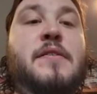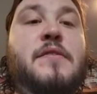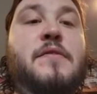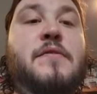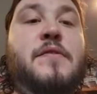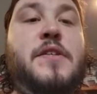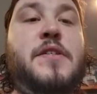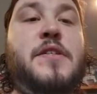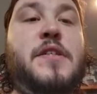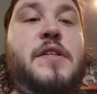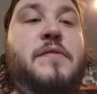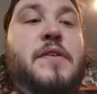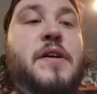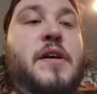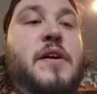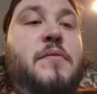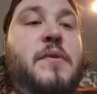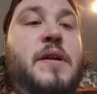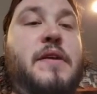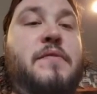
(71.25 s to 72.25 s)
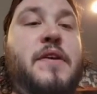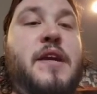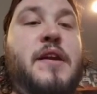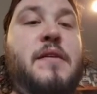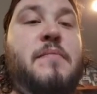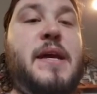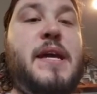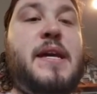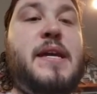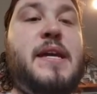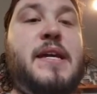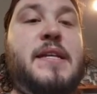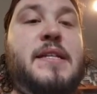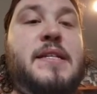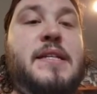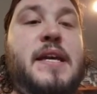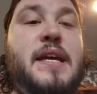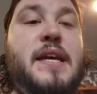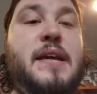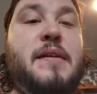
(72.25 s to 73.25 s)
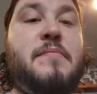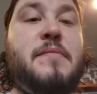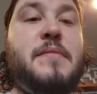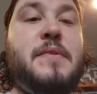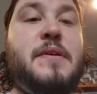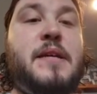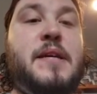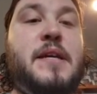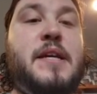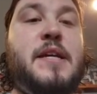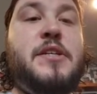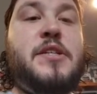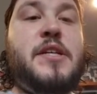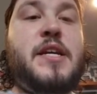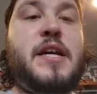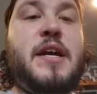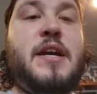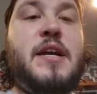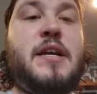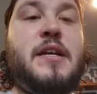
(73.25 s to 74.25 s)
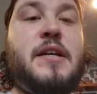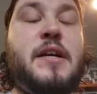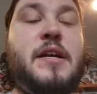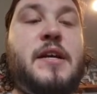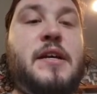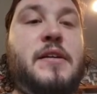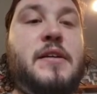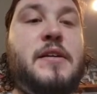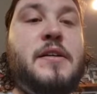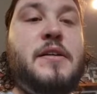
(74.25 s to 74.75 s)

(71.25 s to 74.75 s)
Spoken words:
First of all, whenever you're making a team, each character